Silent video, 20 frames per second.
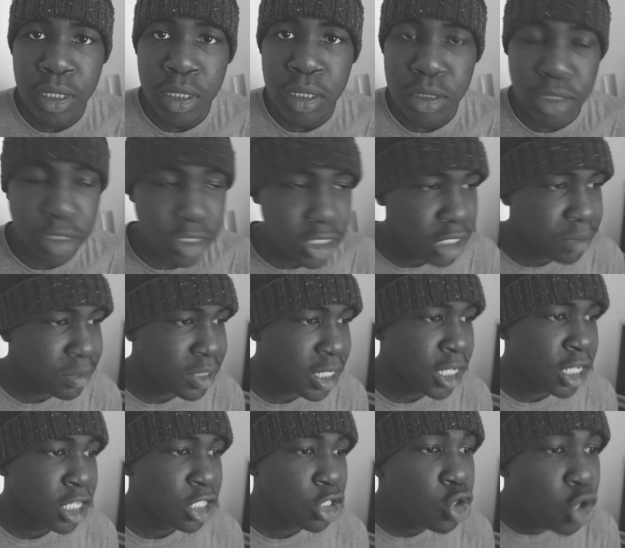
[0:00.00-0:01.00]
So you're telling me that
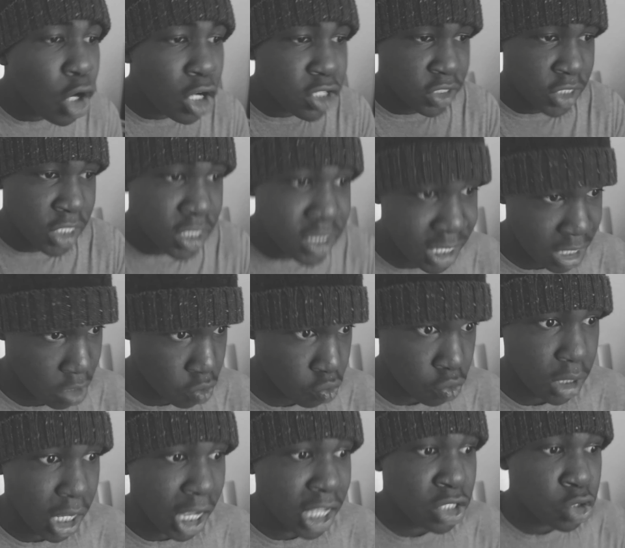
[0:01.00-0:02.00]
you can't sit
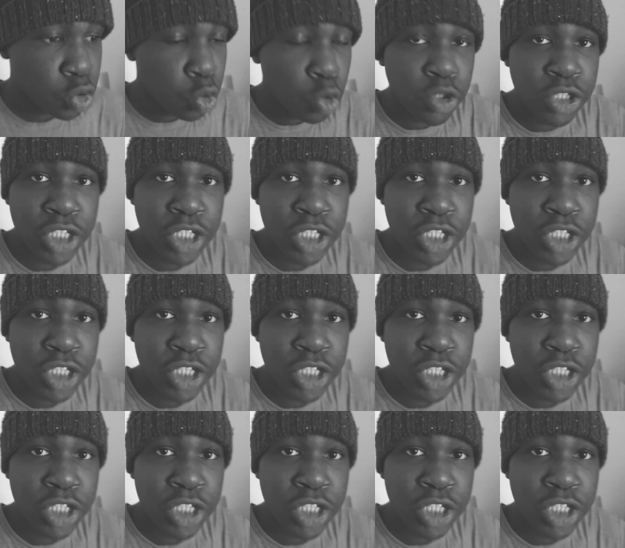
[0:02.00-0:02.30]
down and talk